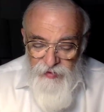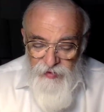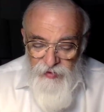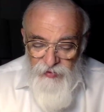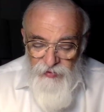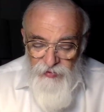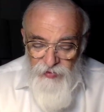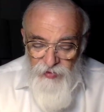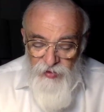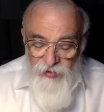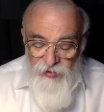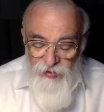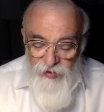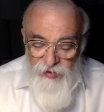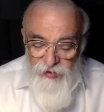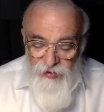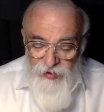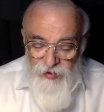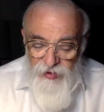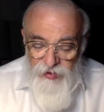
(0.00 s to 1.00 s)

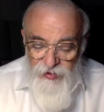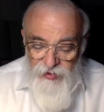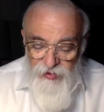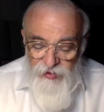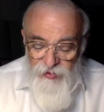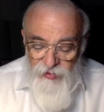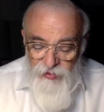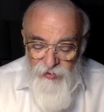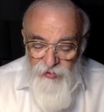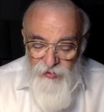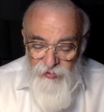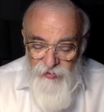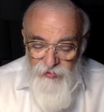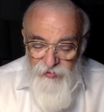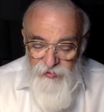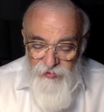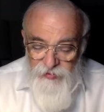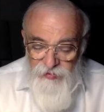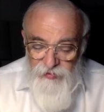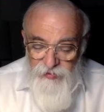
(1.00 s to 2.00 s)
overtly leads to
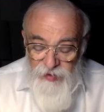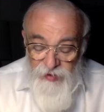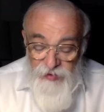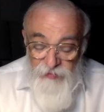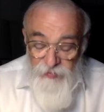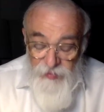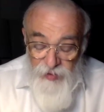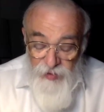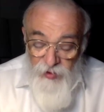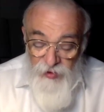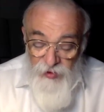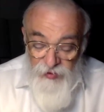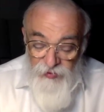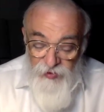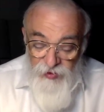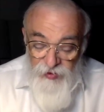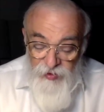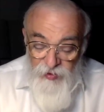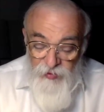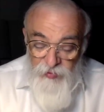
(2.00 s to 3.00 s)
and the whole
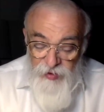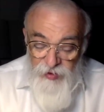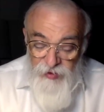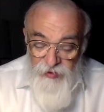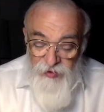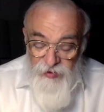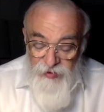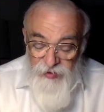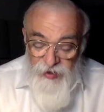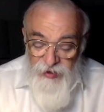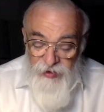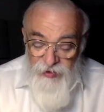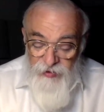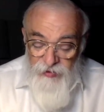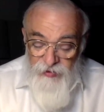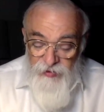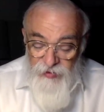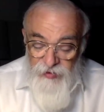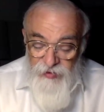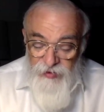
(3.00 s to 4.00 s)
avodah being the
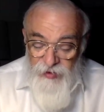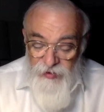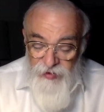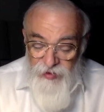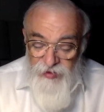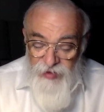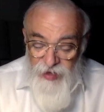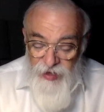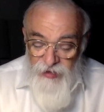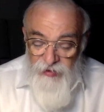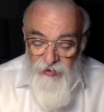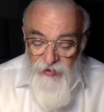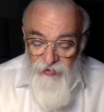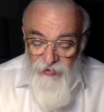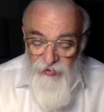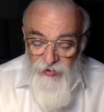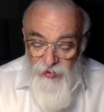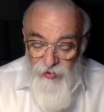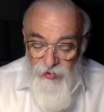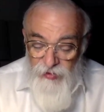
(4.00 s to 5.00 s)
tainug and understanding of
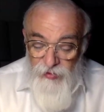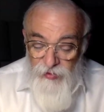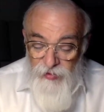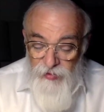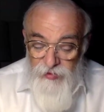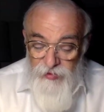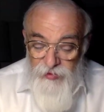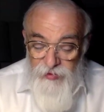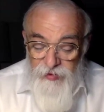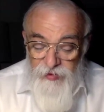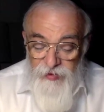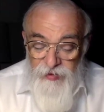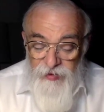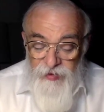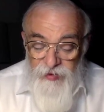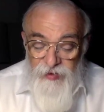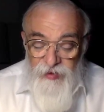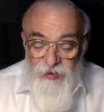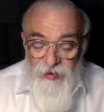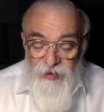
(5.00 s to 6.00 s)
elikus.
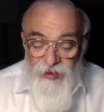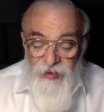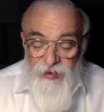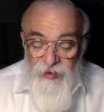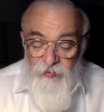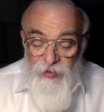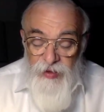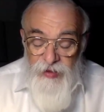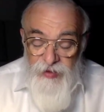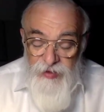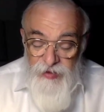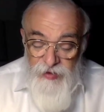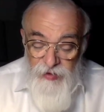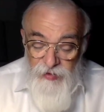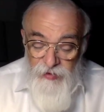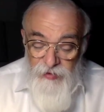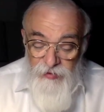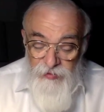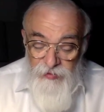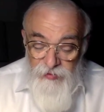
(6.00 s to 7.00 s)
But
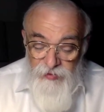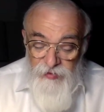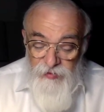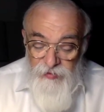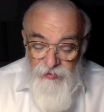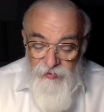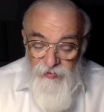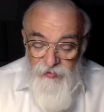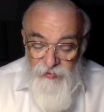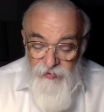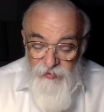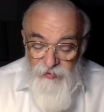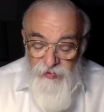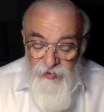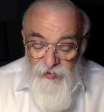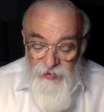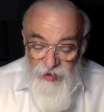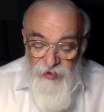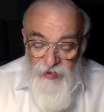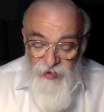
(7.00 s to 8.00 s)
still,
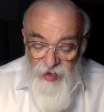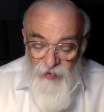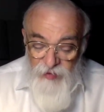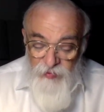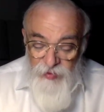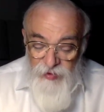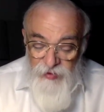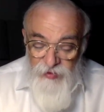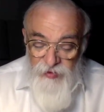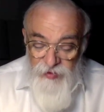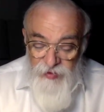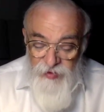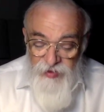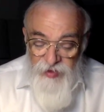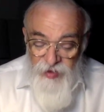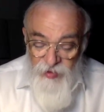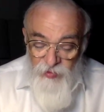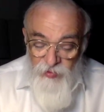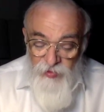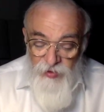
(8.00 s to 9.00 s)
it does happen in
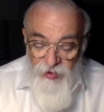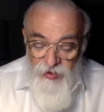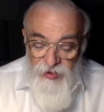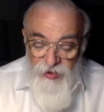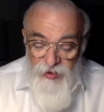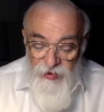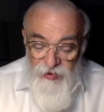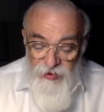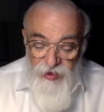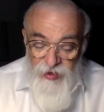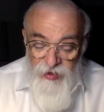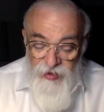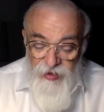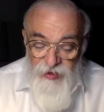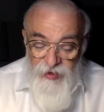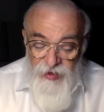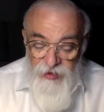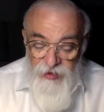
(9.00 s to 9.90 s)
some way. You